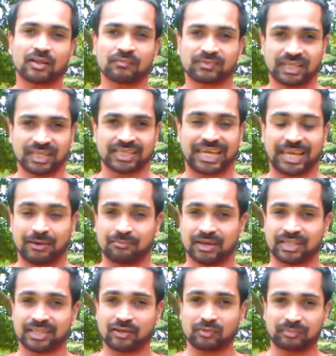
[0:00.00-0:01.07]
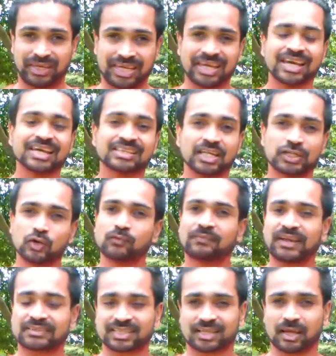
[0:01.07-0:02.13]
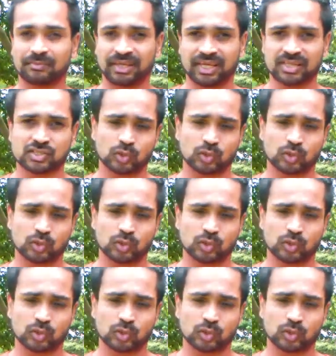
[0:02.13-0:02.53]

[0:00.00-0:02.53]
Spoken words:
of the game, there will be the dew factor coming in.